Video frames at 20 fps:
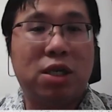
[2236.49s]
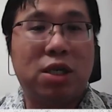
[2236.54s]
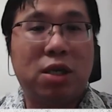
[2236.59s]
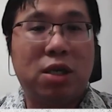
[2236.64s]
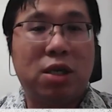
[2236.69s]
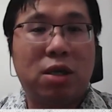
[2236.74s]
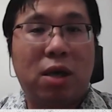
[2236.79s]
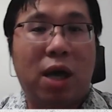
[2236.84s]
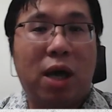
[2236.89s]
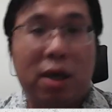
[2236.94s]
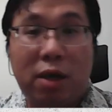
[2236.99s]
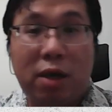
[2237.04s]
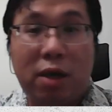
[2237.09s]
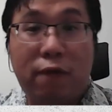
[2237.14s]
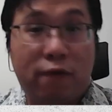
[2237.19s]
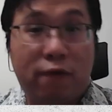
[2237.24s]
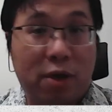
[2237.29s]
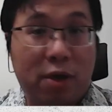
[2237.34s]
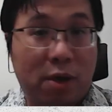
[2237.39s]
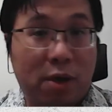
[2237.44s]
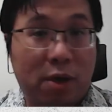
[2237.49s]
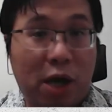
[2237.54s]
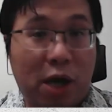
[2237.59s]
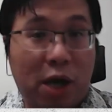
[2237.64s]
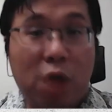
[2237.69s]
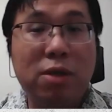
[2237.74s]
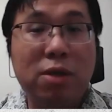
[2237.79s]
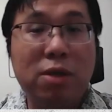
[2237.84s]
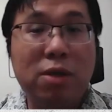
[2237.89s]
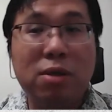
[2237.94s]
If a
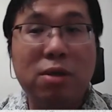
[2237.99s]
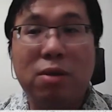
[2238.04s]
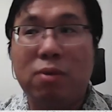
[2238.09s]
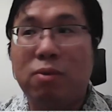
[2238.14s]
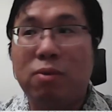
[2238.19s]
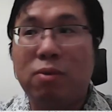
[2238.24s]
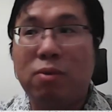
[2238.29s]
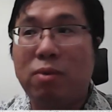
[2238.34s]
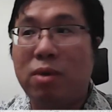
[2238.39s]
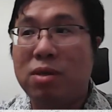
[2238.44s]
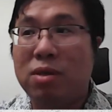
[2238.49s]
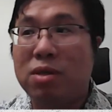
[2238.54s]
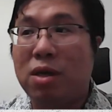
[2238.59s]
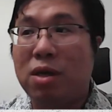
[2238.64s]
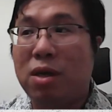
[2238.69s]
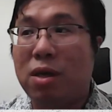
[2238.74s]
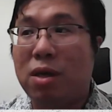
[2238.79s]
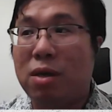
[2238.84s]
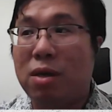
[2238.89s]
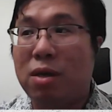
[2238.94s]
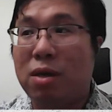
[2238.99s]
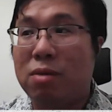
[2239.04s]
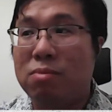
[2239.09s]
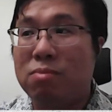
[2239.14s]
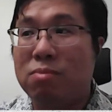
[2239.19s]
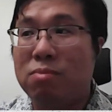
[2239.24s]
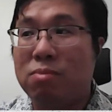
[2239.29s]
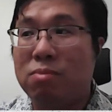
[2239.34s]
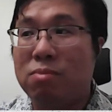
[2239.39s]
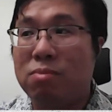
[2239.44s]
government is do
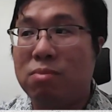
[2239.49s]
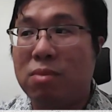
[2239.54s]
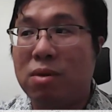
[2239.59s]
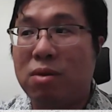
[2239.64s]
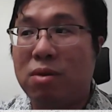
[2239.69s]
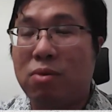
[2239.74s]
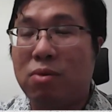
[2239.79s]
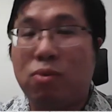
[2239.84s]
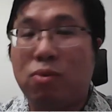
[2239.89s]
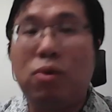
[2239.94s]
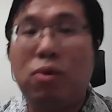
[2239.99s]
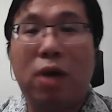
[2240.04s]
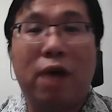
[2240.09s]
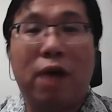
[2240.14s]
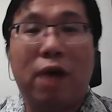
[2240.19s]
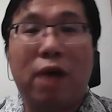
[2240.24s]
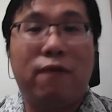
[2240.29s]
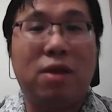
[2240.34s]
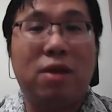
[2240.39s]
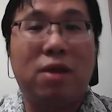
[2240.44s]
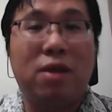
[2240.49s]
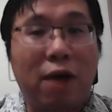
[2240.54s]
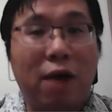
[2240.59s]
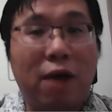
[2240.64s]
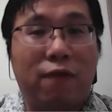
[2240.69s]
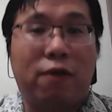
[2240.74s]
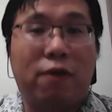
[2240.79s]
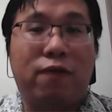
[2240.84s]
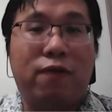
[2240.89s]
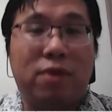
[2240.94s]
not have enough of
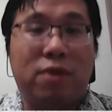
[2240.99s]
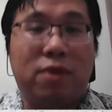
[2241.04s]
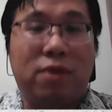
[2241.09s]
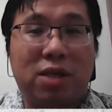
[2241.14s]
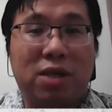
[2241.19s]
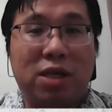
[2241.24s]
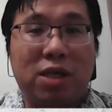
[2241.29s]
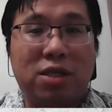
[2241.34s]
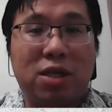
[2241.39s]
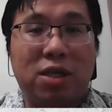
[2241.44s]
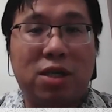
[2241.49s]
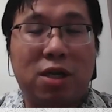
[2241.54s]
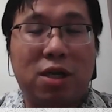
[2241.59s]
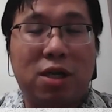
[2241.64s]
such a